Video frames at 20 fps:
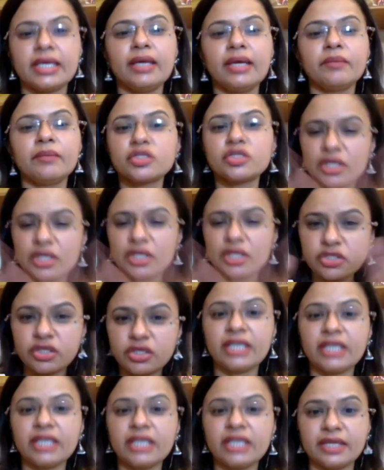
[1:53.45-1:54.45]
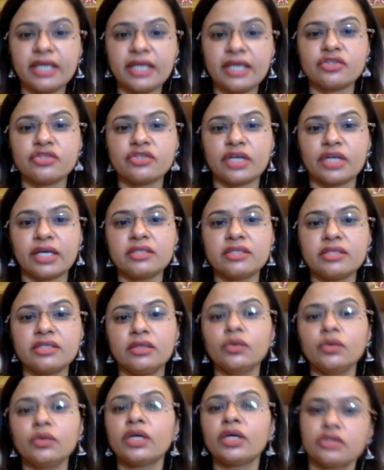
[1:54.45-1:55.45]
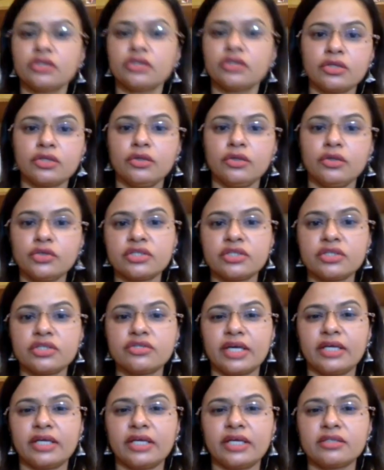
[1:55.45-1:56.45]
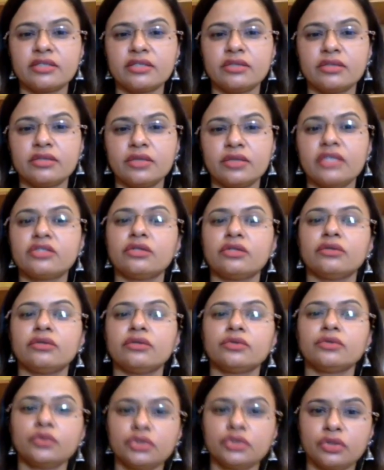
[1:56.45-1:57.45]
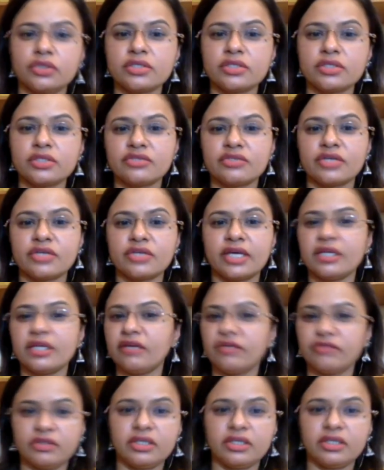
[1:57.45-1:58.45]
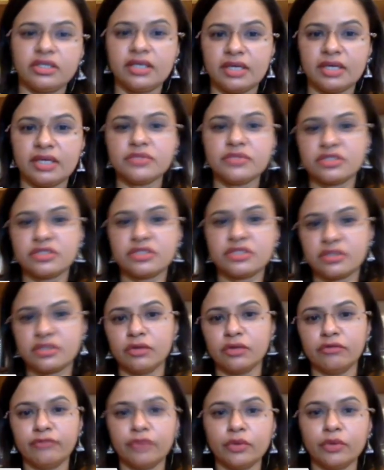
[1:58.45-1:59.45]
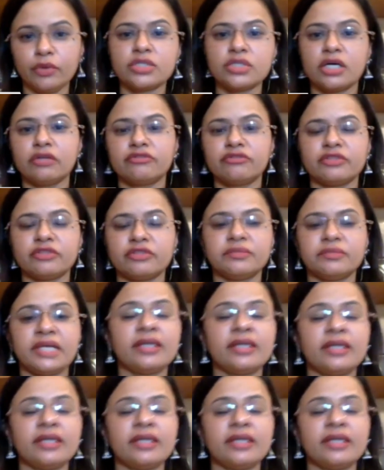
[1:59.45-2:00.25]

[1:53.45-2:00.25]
because once you get that right, you get your solutions right, you get your root causes right, everything comes, flows out from that.